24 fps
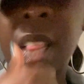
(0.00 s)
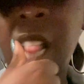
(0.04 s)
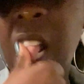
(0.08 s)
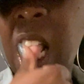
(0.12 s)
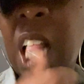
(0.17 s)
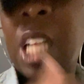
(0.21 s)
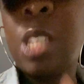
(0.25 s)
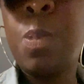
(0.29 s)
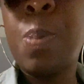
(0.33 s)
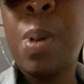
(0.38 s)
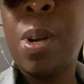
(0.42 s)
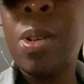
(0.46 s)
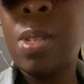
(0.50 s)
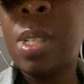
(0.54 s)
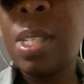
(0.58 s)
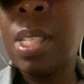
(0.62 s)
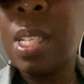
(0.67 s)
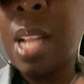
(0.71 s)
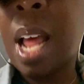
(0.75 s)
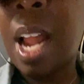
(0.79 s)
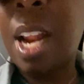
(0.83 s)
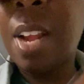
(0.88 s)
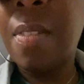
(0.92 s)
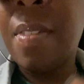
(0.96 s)
This person's
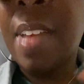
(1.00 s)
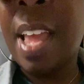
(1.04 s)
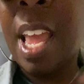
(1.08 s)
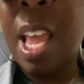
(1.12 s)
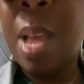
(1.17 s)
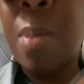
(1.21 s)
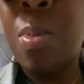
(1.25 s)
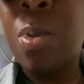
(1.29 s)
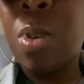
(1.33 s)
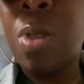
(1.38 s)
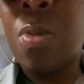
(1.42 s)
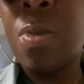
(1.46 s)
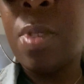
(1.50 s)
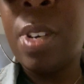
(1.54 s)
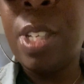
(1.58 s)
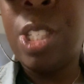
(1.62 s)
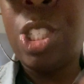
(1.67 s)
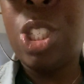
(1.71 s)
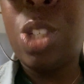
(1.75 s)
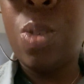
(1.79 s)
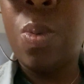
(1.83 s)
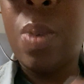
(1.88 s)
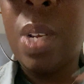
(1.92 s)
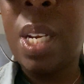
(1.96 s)
not even able to
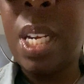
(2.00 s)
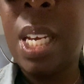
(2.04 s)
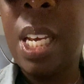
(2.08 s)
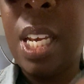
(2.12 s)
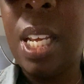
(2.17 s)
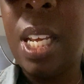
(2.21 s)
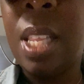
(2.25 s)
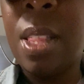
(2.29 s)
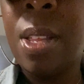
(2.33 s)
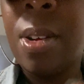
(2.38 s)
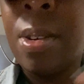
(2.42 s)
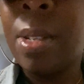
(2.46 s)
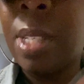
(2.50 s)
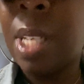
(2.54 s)
reach you in the ethers